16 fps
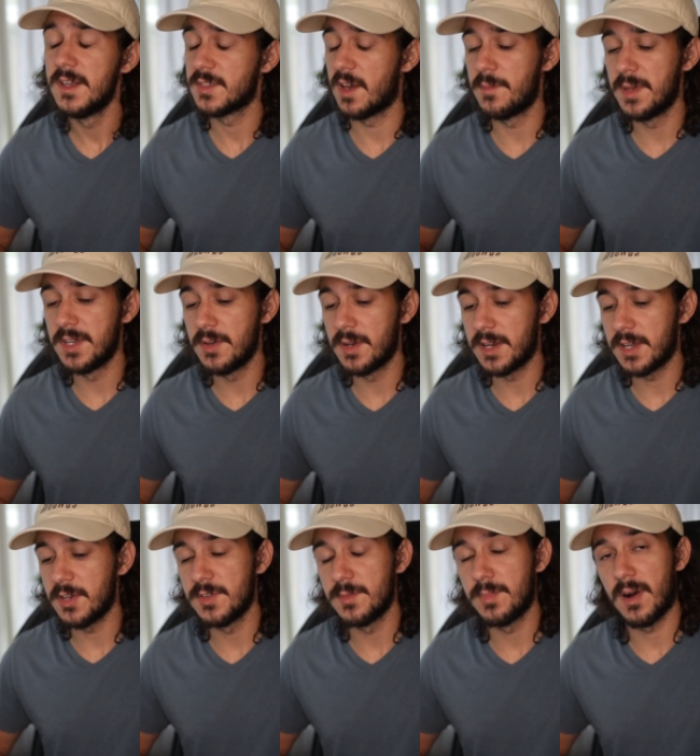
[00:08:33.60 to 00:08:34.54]
So I've been doing a
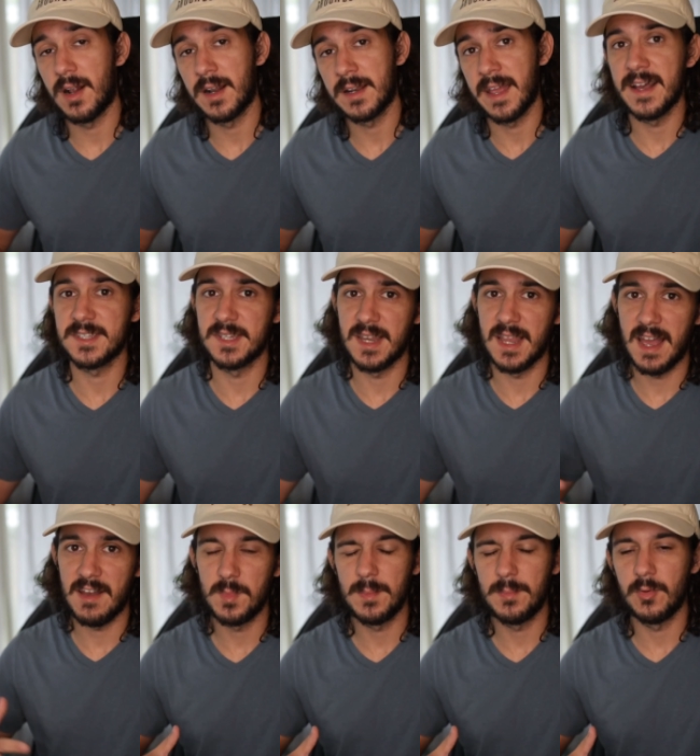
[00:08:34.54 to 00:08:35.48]
YouTube podcast and
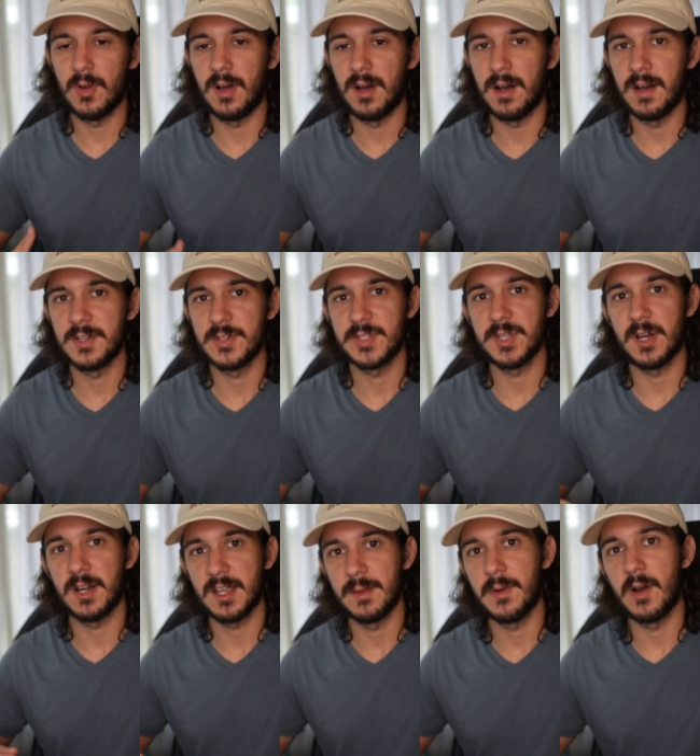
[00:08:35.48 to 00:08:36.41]
having people on just
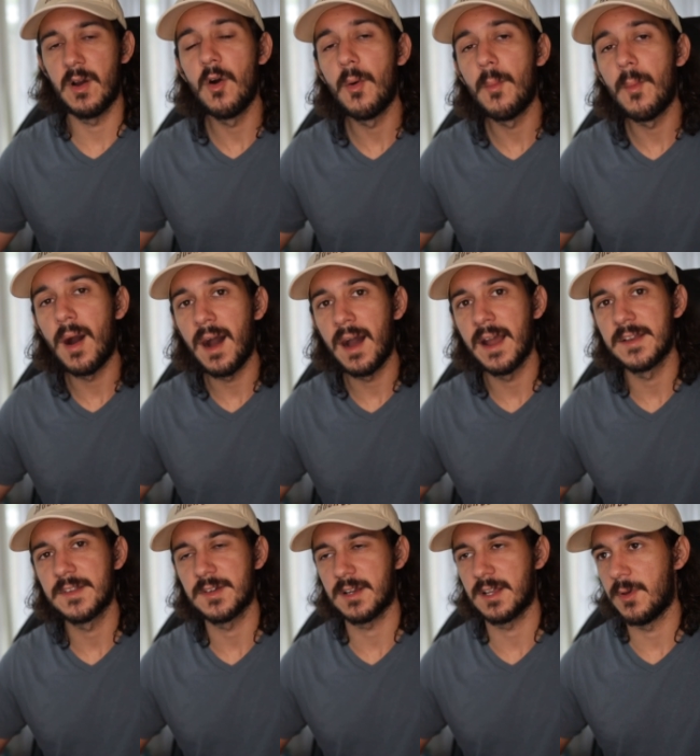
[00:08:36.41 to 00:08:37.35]
talking about OMI,
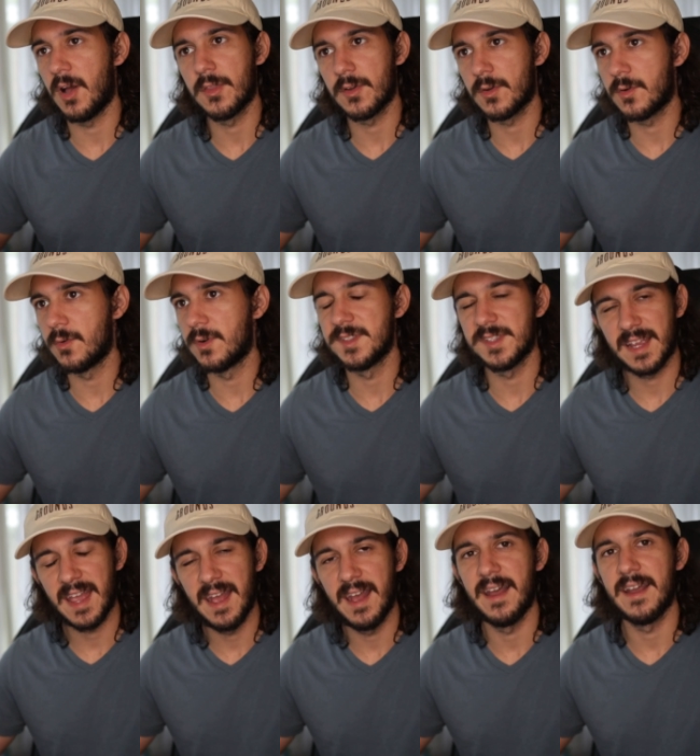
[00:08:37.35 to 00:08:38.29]
talking about other coins
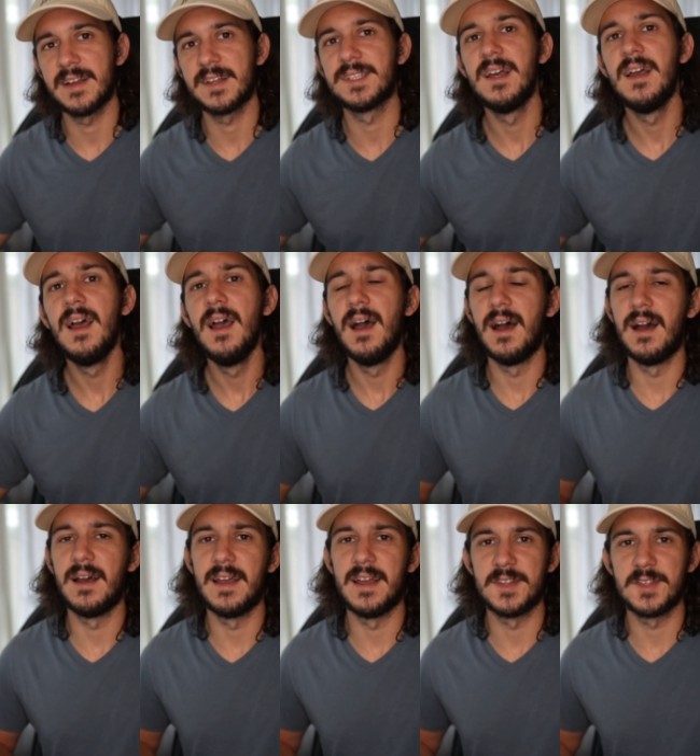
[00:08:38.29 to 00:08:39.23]
like Hex,
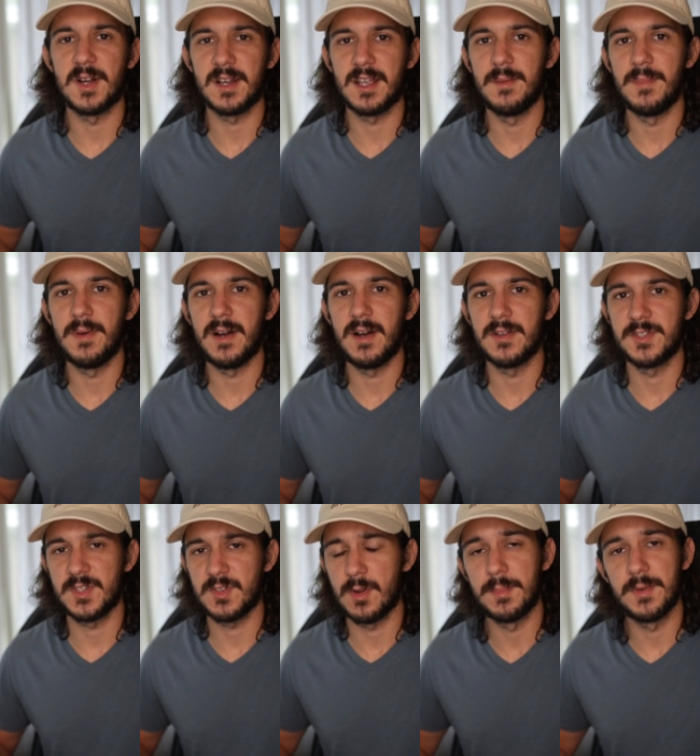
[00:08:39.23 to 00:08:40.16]
uh, and talking about
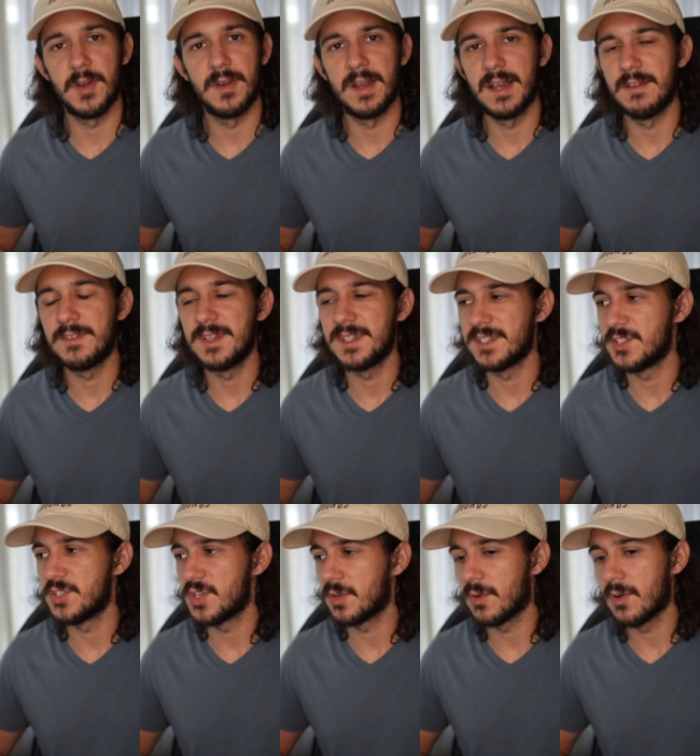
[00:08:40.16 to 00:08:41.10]
just crypto and NFTs
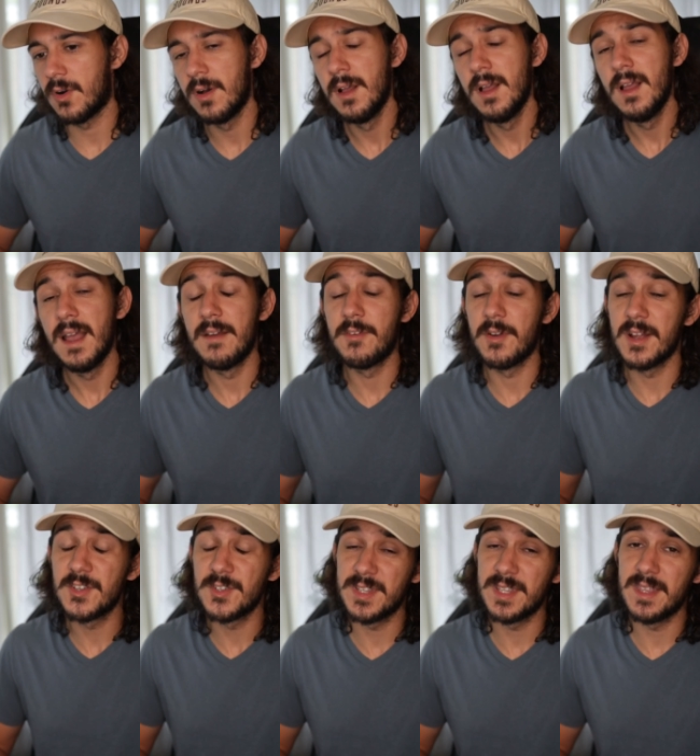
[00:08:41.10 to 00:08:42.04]
in general. If you're
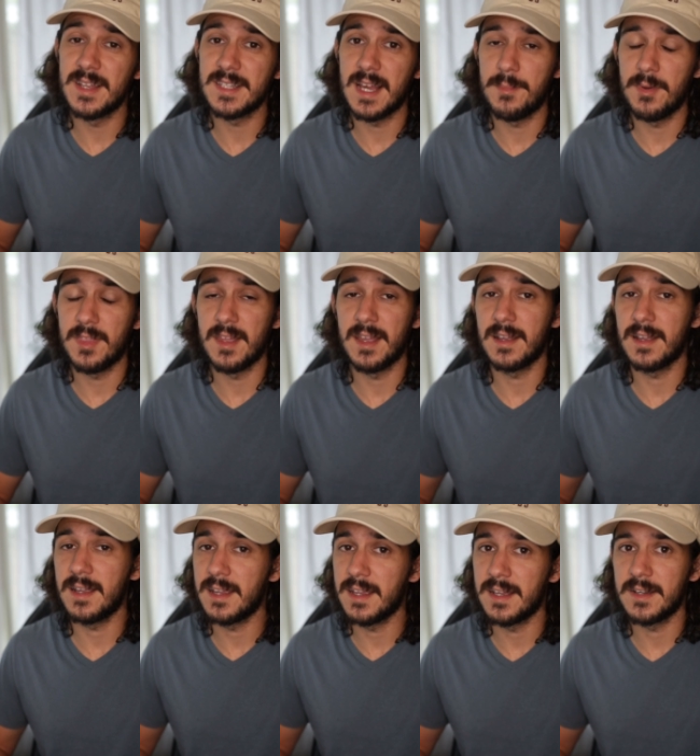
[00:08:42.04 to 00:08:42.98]
interested in that type of thing,
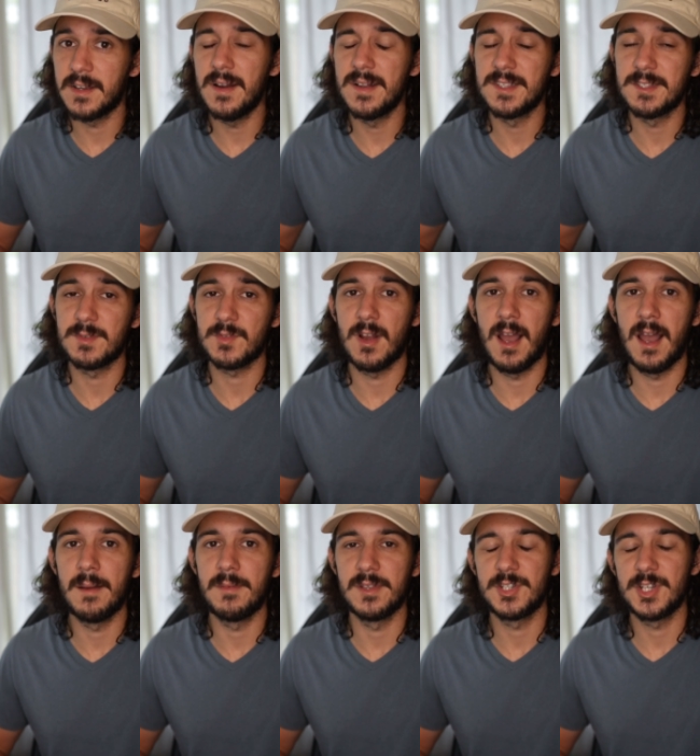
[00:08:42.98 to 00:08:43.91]
again, go ahead and
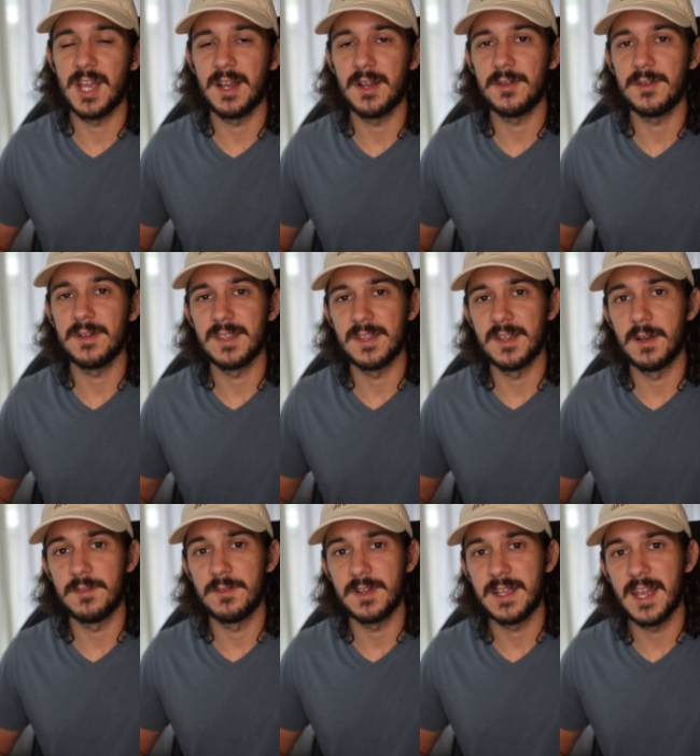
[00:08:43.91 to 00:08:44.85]
subscribe to the channel and hit the
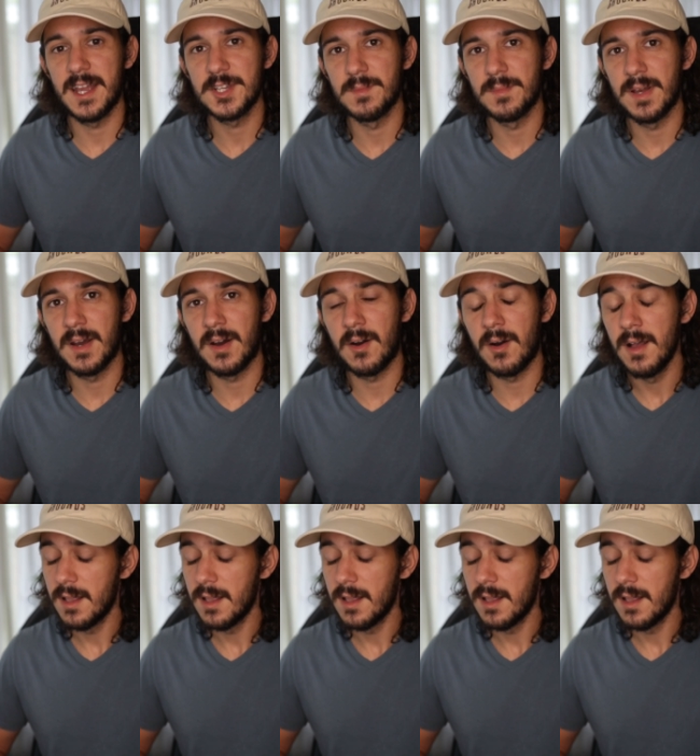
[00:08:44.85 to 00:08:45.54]
notification bell.